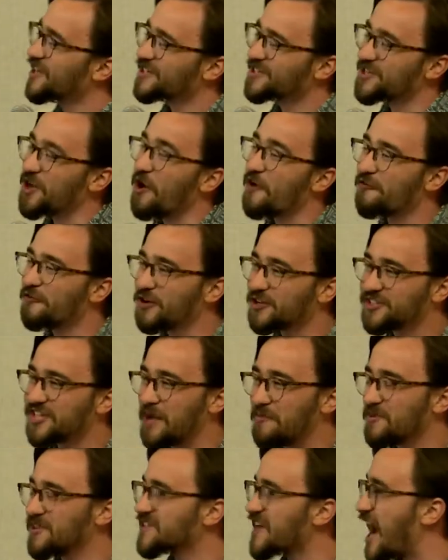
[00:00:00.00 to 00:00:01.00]
So first
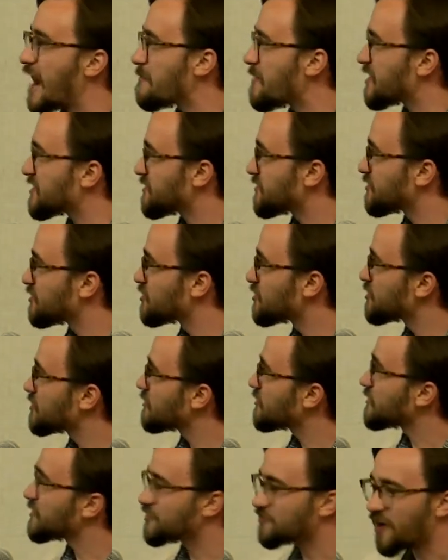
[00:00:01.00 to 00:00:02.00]
up is iMessage.
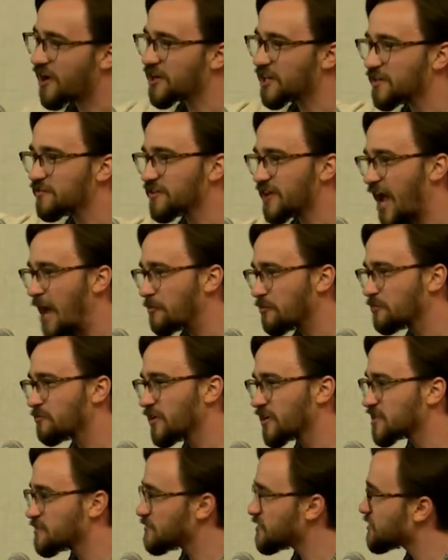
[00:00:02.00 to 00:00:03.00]
That's right, even Apple
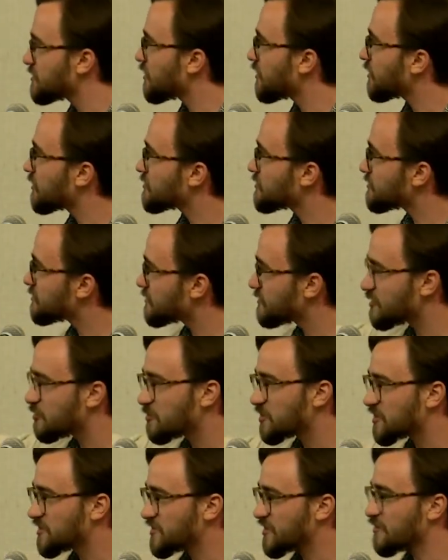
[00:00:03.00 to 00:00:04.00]
makes mistakes.
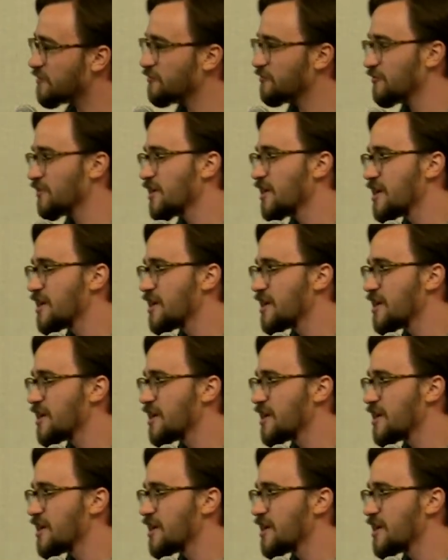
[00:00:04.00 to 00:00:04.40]
Nobody's safe.